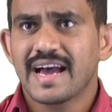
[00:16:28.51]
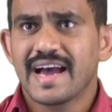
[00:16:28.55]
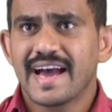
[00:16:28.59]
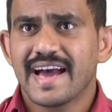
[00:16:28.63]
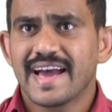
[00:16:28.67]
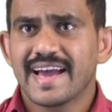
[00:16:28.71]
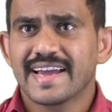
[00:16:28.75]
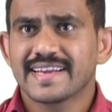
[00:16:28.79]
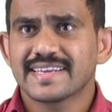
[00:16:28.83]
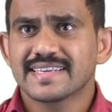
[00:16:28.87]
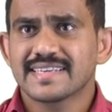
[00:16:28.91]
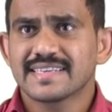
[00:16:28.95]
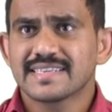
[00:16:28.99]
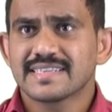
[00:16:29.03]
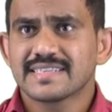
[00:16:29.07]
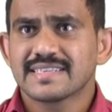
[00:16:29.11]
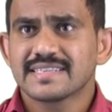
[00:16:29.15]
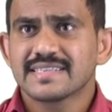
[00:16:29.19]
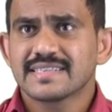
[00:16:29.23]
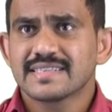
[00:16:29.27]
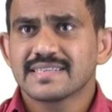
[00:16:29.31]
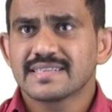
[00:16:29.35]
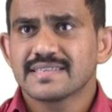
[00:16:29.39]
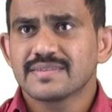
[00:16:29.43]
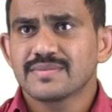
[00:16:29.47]
and
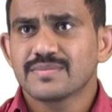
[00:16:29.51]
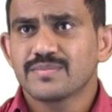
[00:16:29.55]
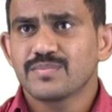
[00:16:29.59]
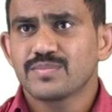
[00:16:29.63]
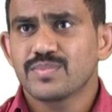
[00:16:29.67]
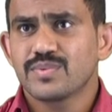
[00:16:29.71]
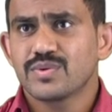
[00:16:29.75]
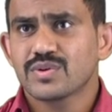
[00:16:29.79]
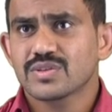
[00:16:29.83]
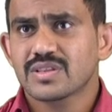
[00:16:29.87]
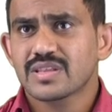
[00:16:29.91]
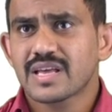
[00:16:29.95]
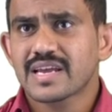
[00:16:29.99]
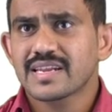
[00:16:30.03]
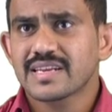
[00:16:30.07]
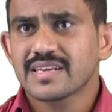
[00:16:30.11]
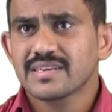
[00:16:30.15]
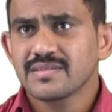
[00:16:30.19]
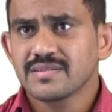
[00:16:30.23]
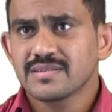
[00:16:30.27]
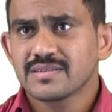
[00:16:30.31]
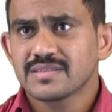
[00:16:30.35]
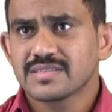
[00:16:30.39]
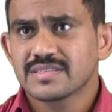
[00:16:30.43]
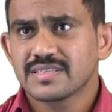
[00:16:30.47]
both are
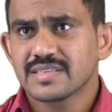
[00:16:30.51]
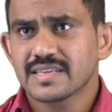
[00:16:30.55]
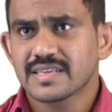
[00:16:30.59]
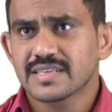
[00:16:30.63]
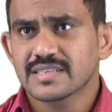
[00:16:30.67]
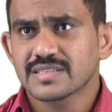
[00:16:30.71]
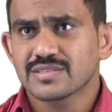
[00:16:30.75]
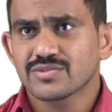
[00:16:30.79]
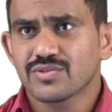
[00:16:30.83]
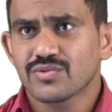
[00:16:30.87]
in series.